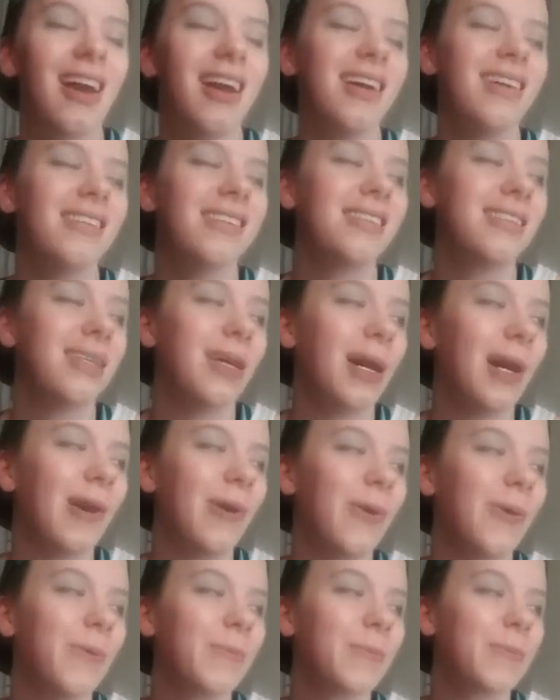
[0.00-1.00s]

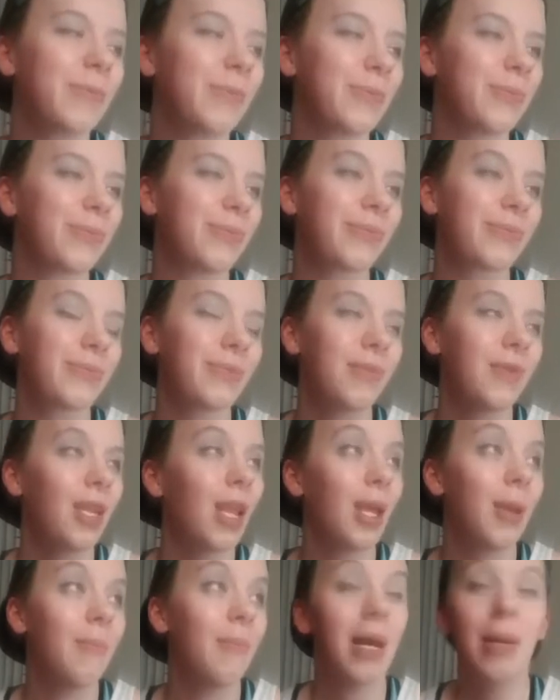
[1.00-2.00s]
So
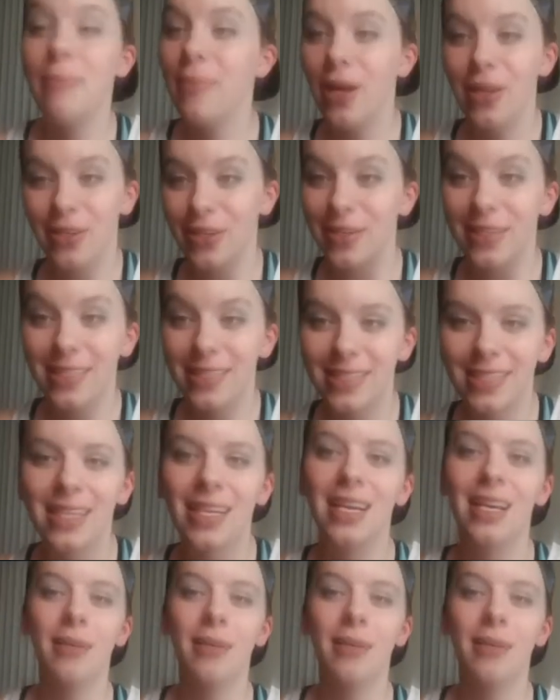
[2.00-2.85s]
my mother,